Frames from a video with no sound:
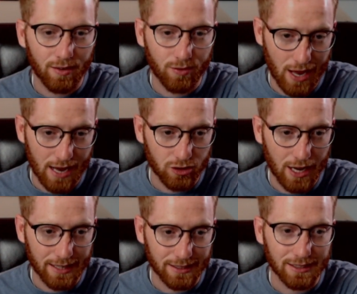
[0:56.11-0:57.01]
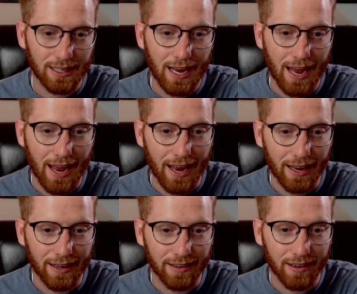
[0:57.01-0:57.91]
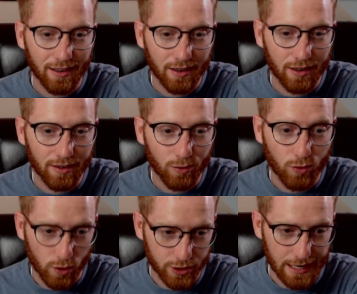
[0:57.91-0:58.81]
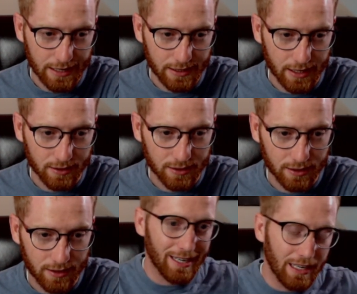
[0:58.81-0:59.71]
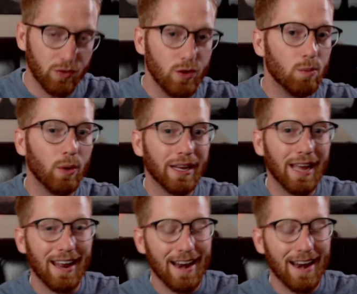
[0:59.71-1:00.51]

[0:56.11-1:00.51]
flashlights, and first aid kits. If you bring an